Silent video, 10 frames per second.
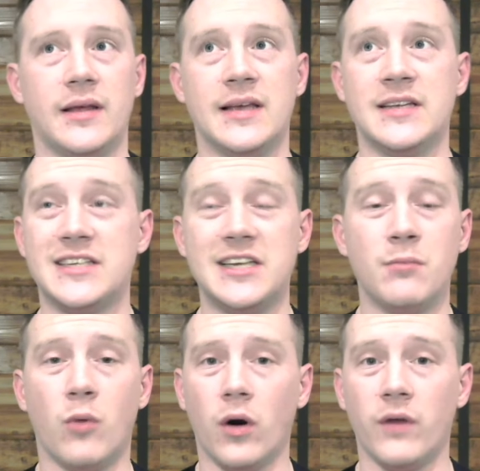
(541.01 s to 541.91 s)
Is he
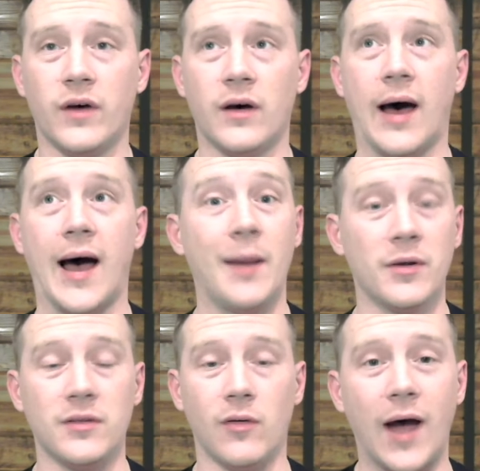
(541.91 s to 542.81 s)
more of a
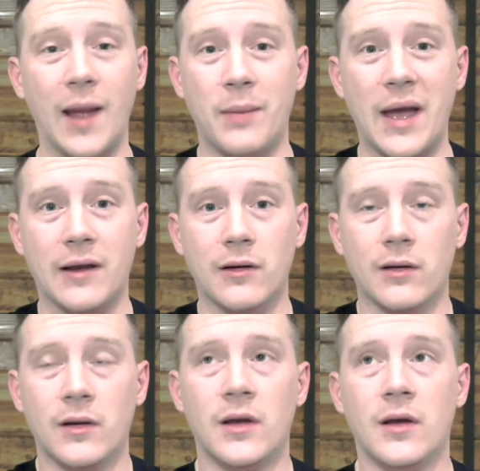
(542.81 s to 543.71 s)
hybrid
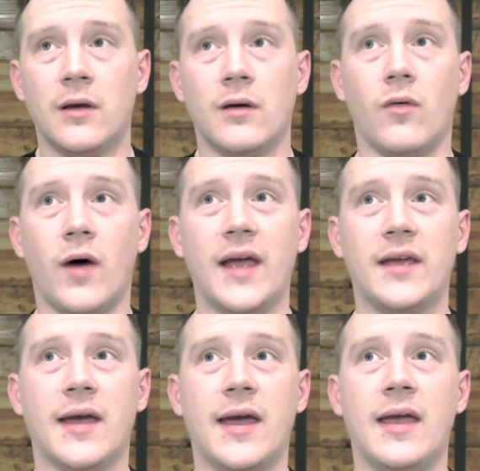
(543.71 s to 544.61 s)
linebacker,
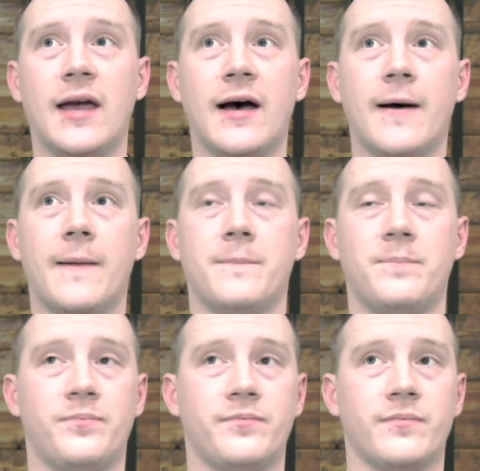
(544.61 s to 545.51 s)
like maybe
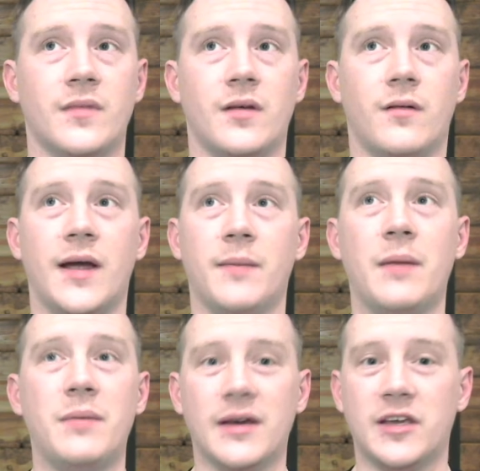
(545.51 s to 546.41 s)

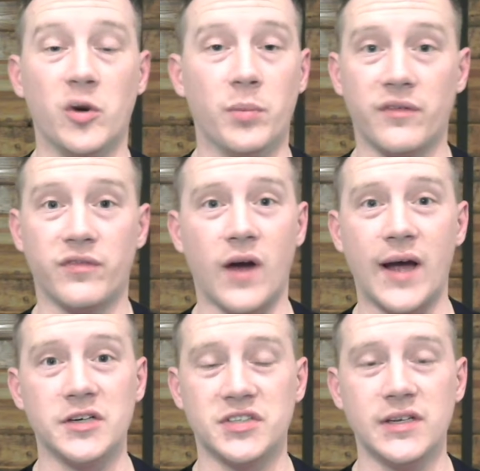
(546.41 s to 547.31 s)
a Gilbert
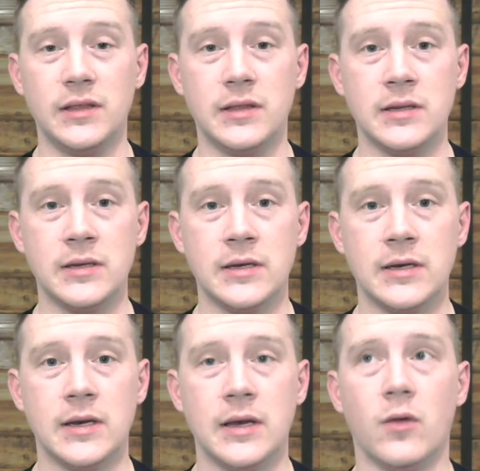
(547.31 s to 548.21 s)
Frierson,
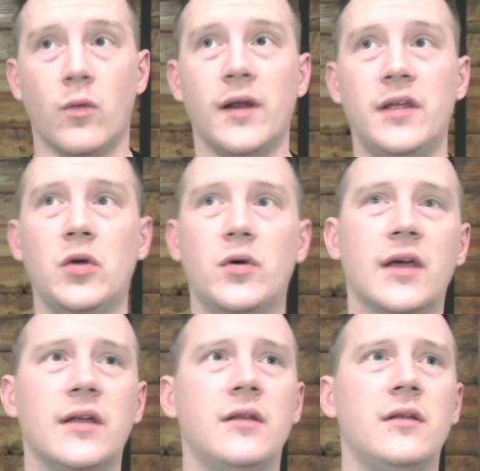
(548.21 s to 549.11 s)
where you
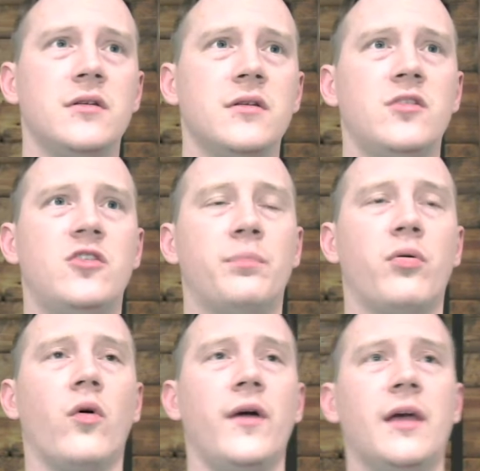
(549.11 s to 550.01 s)
can
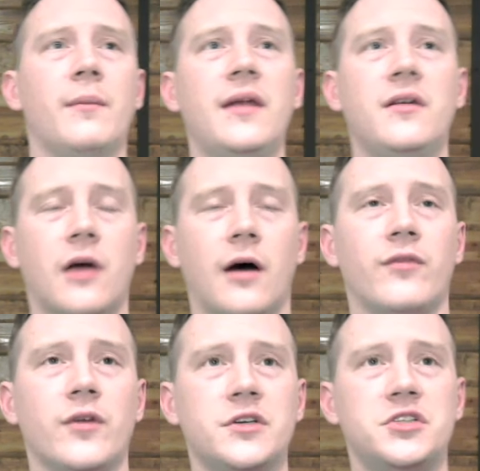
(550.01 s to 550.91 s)
deploy him in
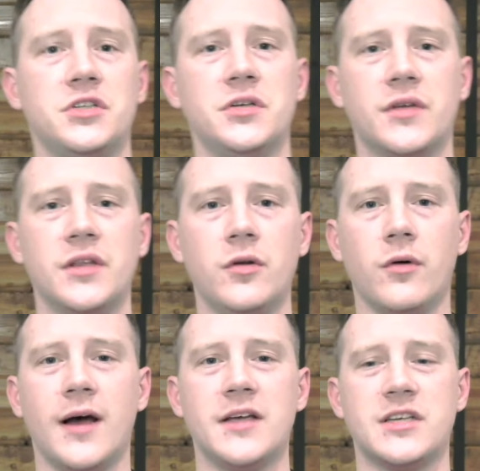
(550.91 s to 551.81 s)
coverage, you can
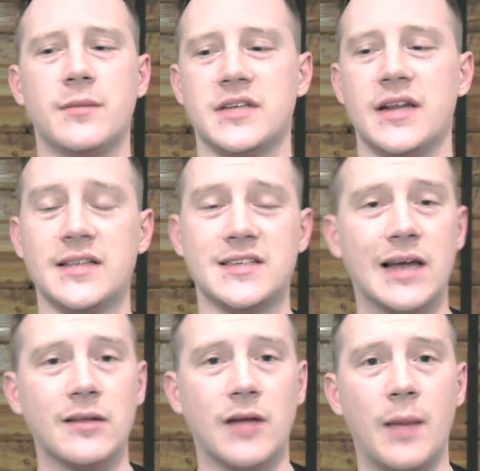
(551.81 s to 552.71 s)
utilize him as an
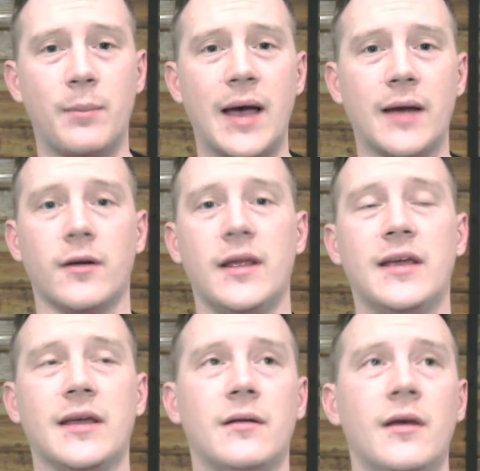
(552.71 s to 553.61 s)
inside linebacker, he
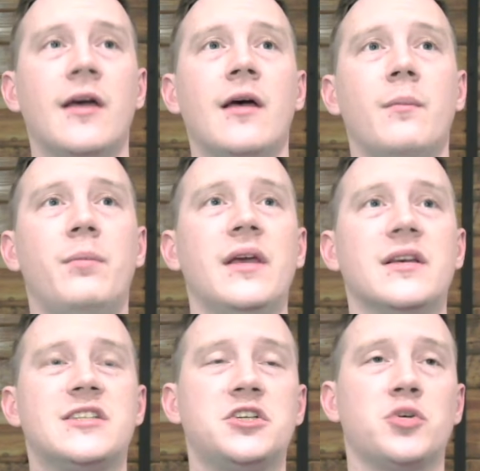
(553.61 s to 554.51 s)
can be a
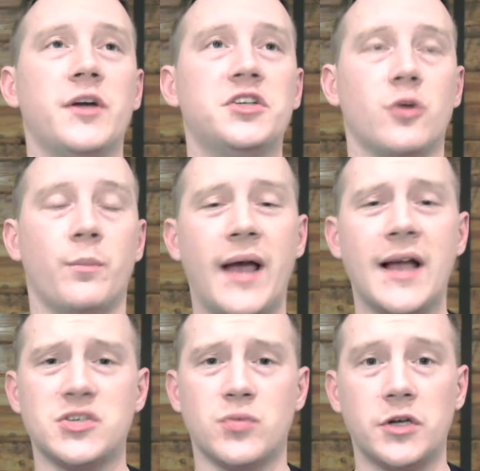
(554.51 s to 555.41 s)
situational
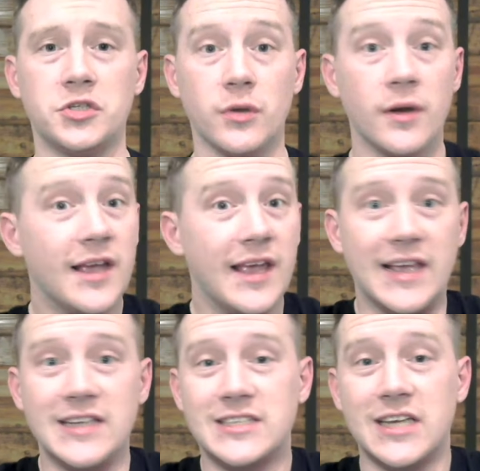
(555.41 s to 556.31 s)
pass rusher?
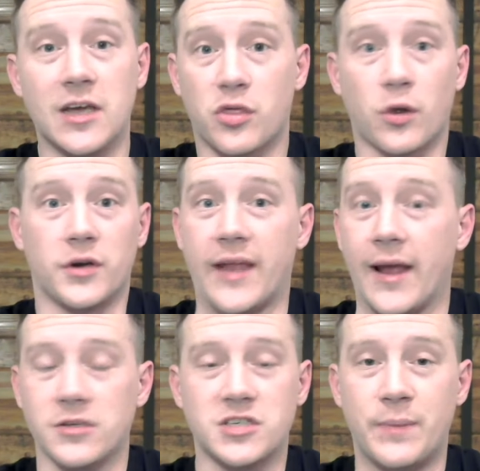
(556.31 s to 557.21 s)
Is he a third
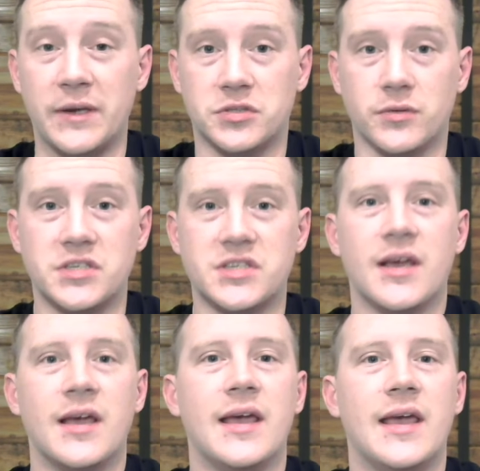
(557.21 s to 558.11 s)
down specialist?
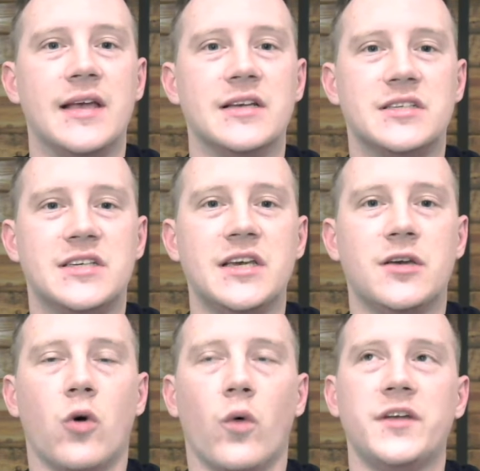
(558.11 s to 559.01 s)
Is he
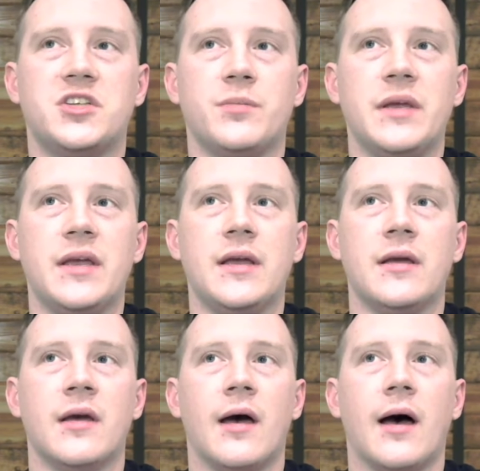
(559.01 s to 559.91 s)
going to
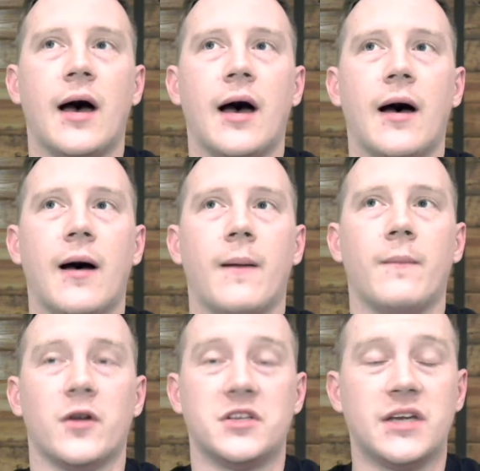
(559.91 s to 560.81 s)
be,
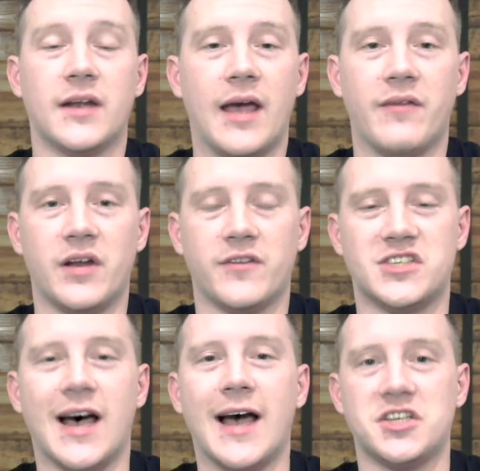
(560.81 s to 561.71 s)
or is he going to have enough
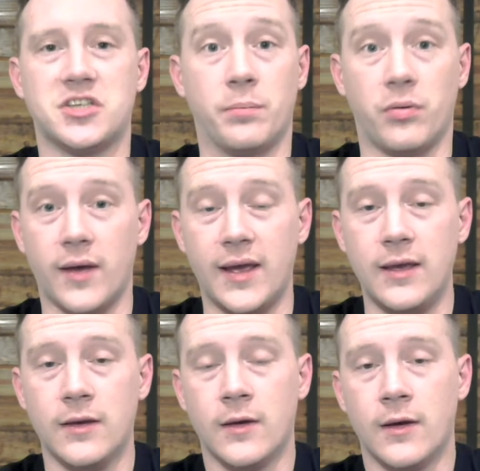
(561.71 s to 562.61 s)
size to
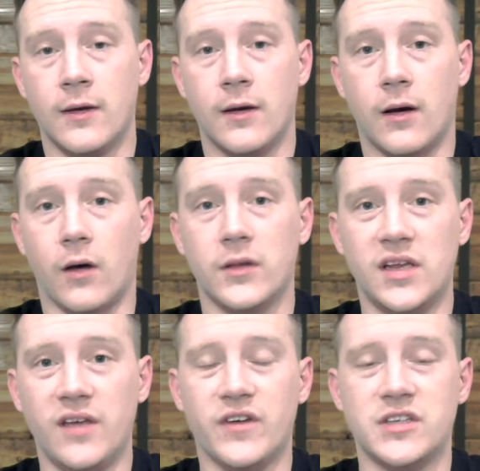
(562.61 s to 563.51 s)
play on the
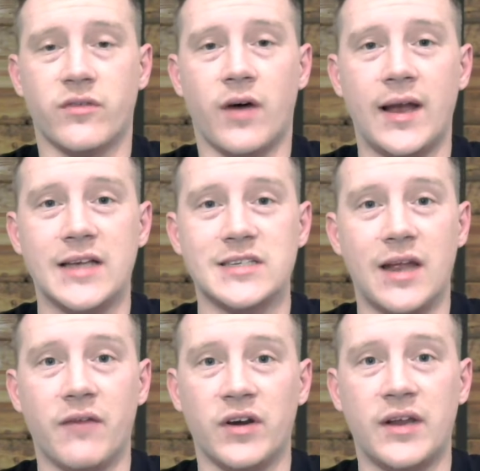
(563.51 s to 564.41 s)
defensive line as an
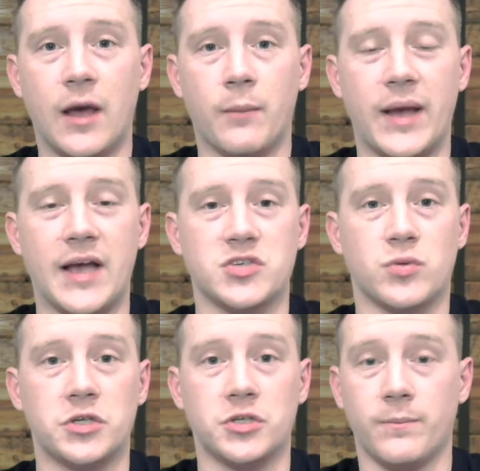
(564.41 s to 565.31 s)
every down pass
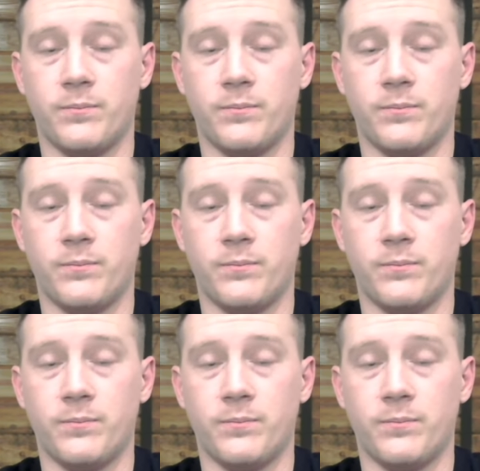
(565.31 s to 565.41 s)
rusher?